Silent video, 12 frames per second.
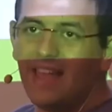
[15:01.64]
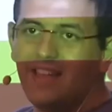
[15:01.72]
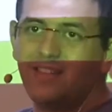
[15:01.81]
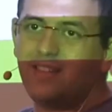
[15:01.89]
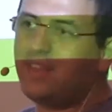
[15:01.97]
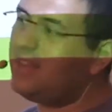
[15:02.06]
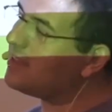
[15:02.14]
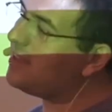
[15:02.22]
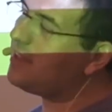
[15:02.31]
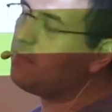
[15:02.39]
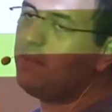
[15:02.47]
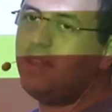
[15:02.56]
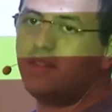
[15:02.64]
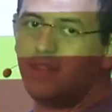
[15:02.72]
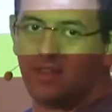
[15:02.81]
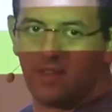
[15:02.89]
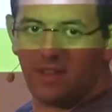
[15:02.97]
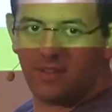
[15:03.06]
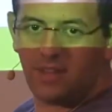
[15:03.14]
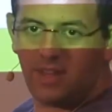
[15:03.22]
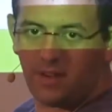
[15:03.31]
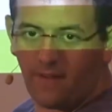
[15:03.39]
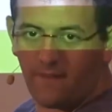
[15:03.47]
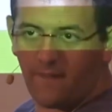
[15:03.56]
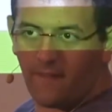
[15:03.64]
A is here, data B is here.